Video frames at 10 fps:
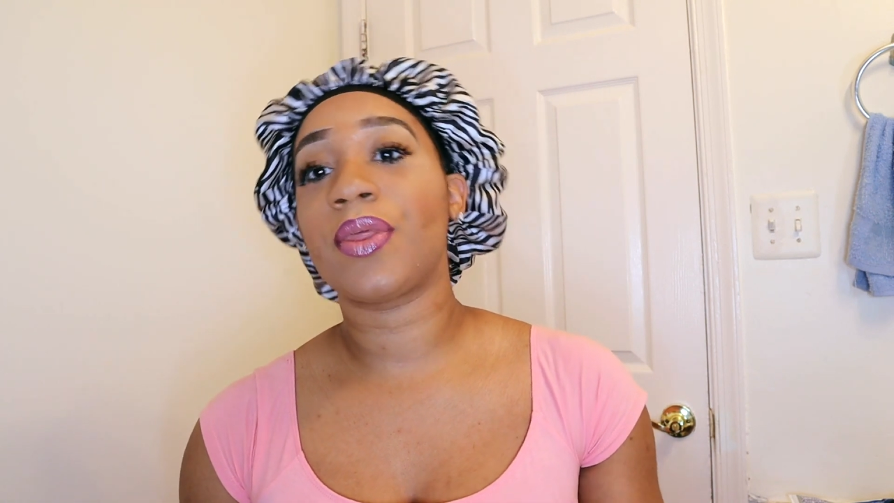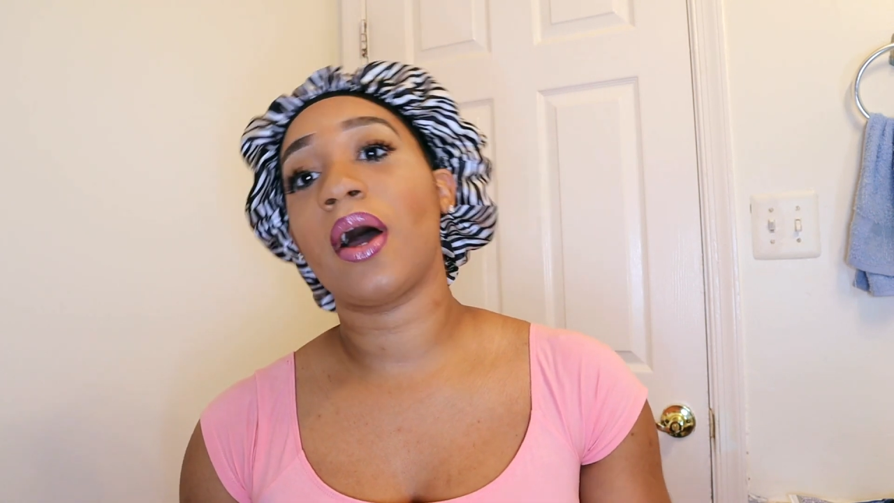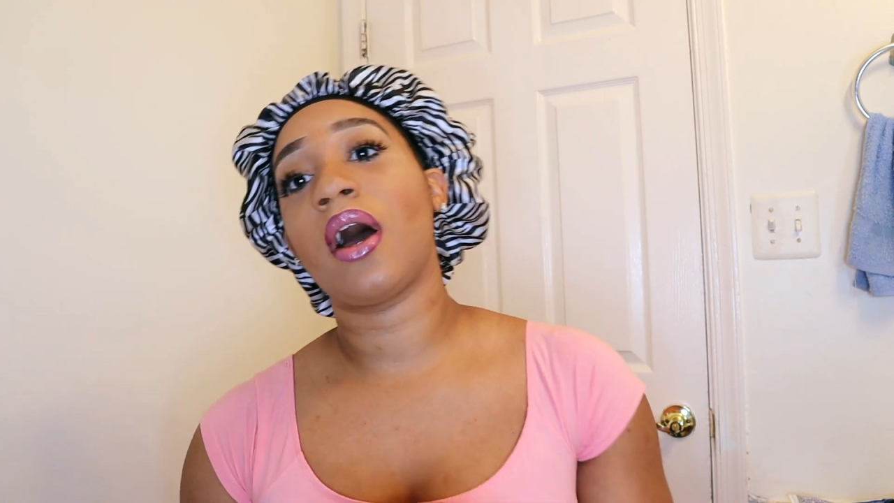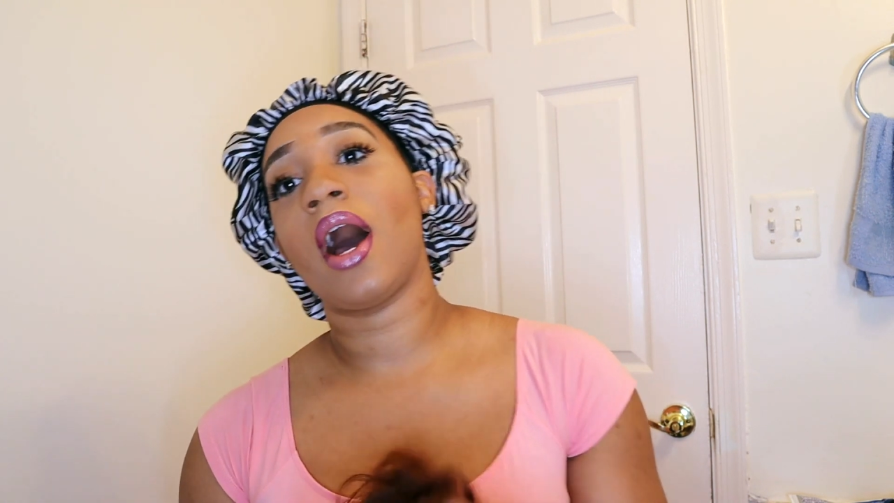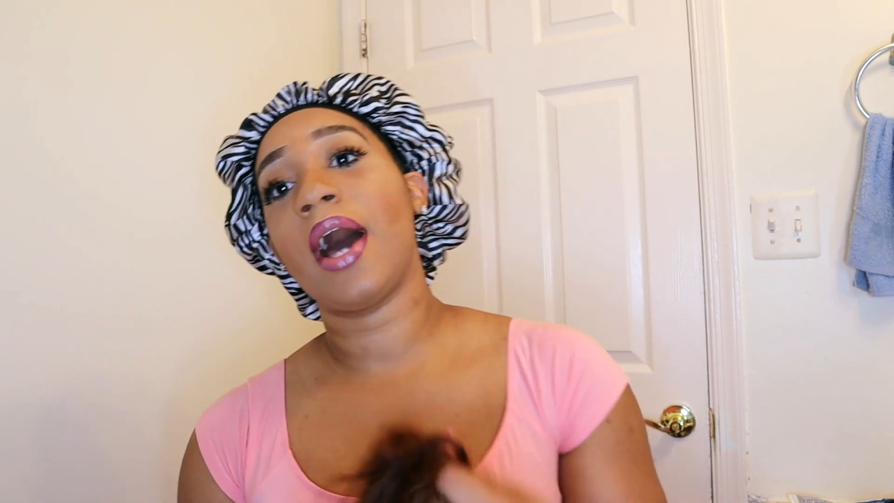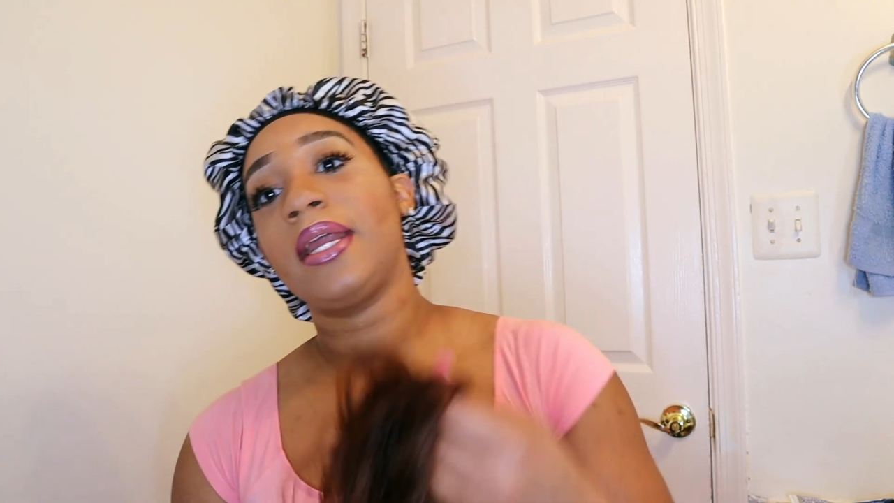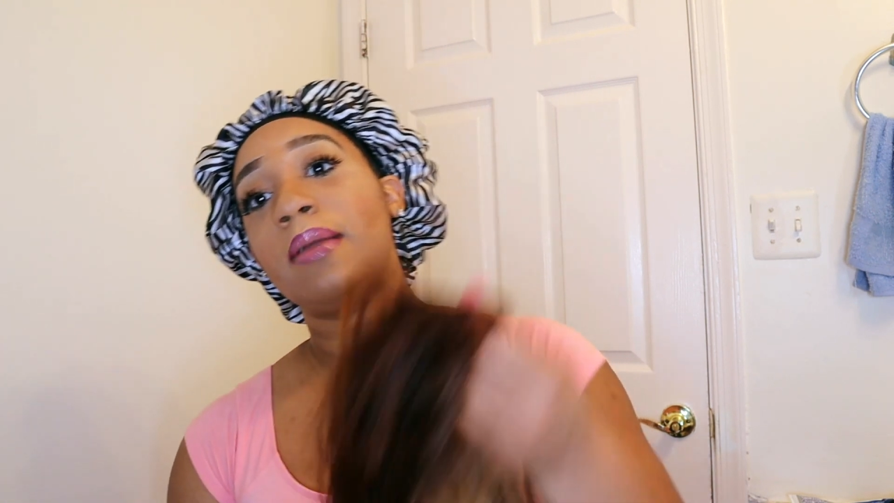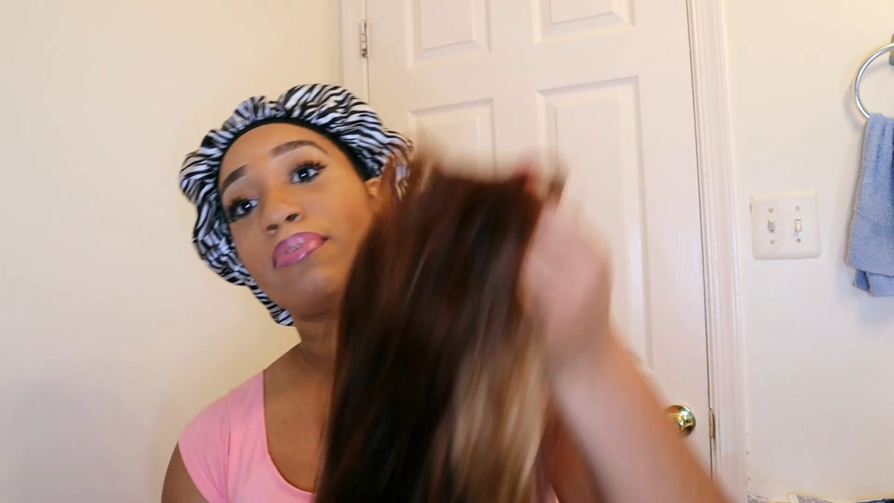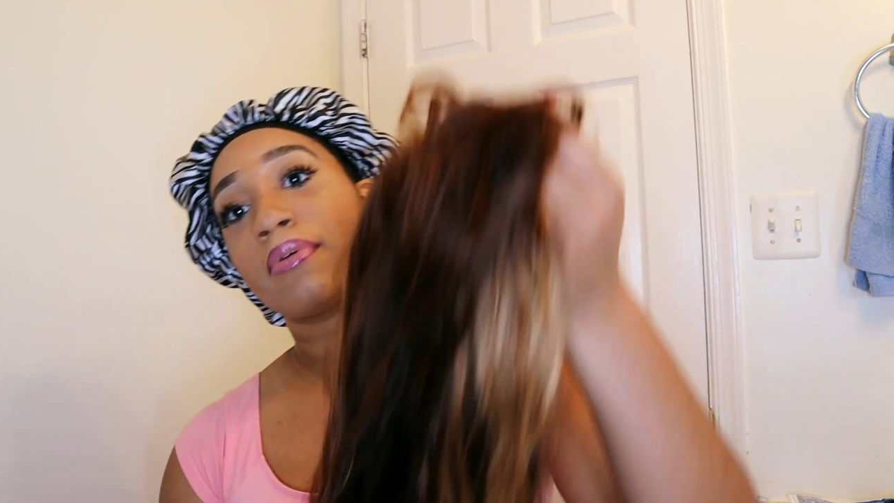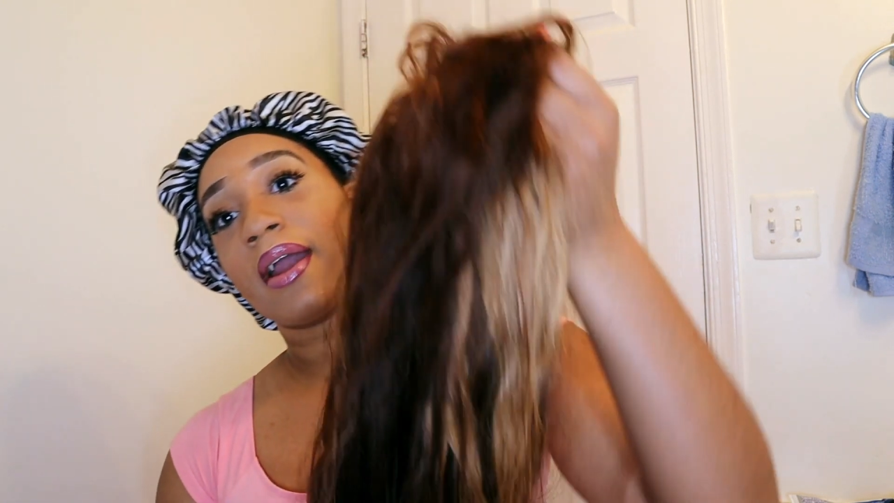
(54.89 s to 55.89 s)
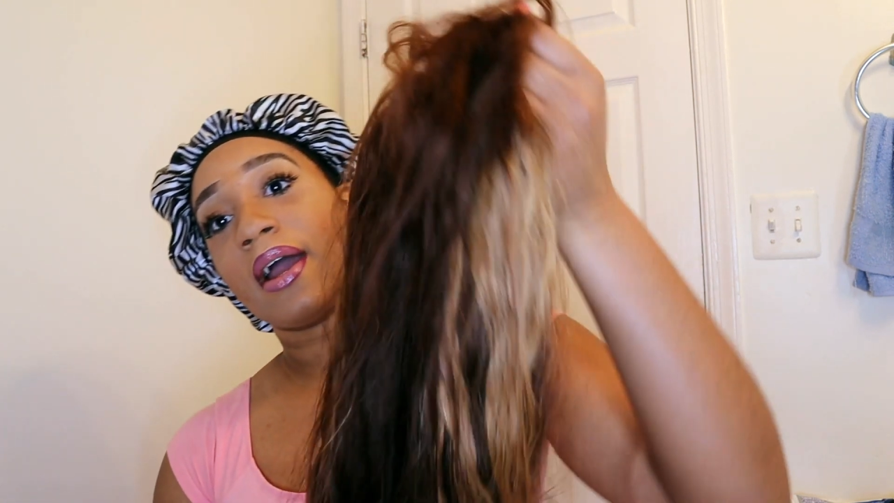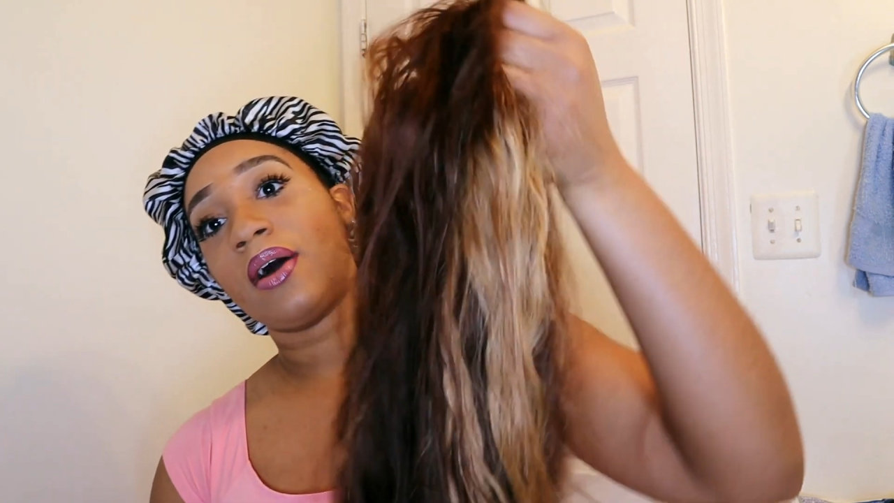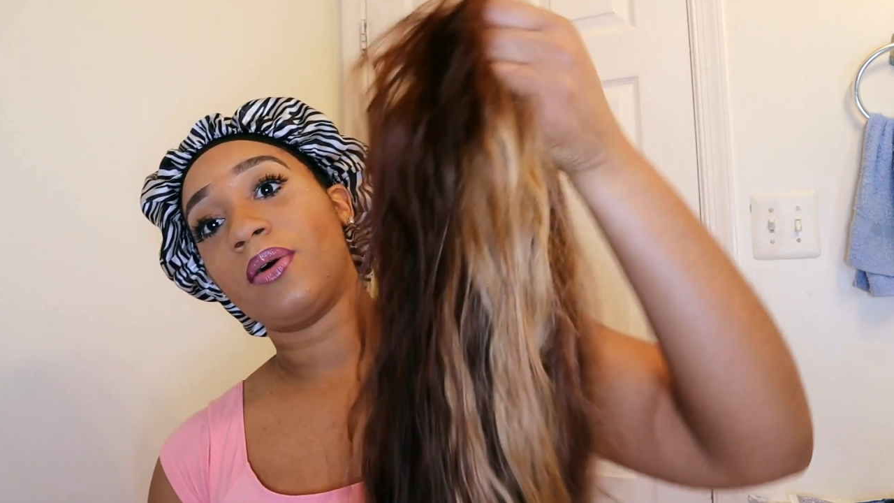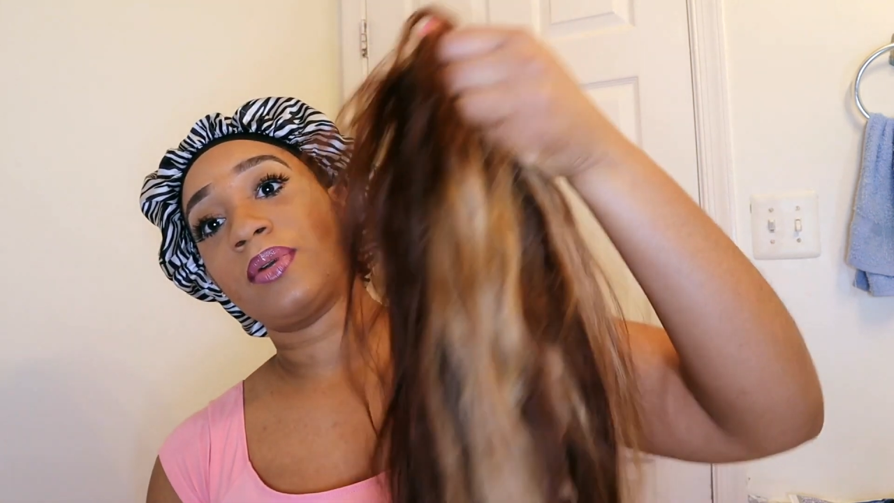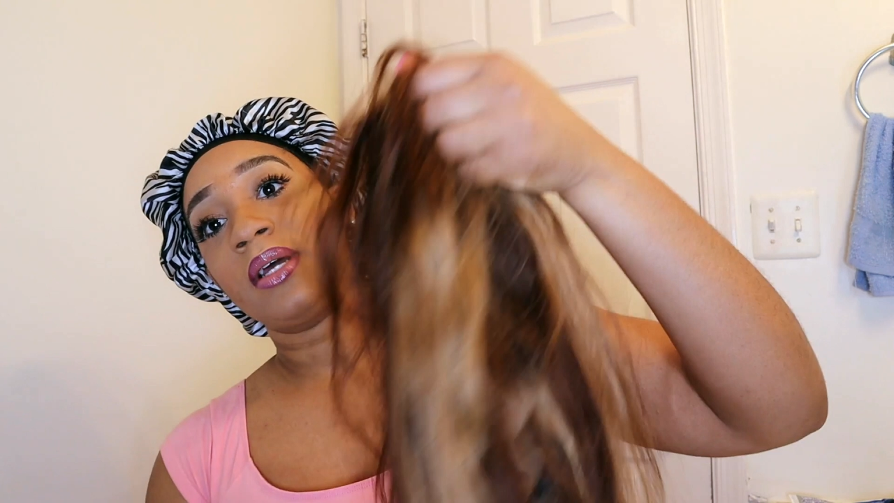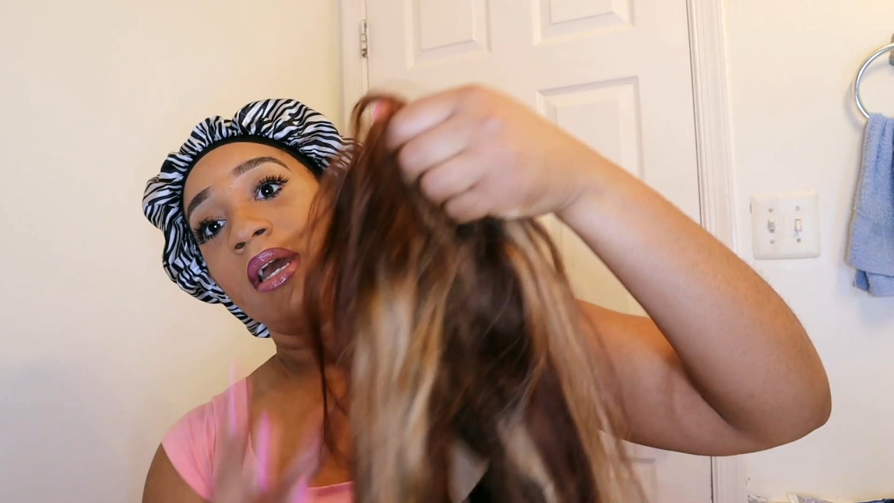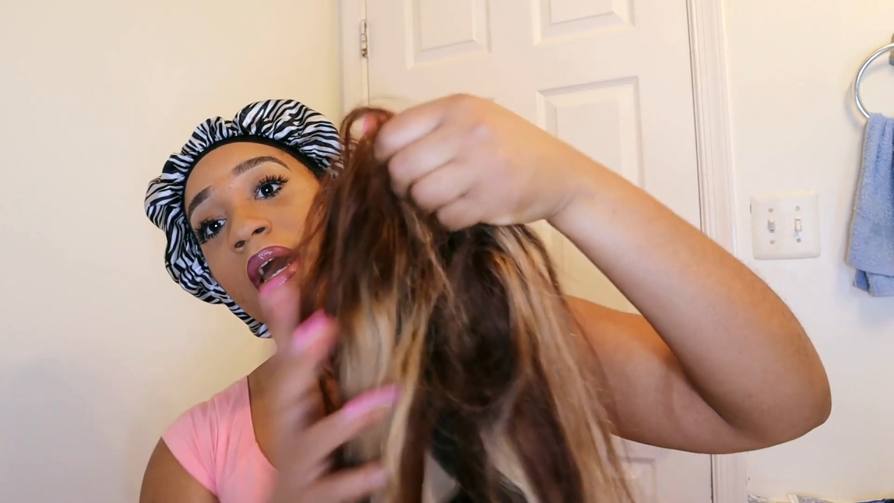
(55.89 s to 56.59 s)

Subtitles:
the honey brown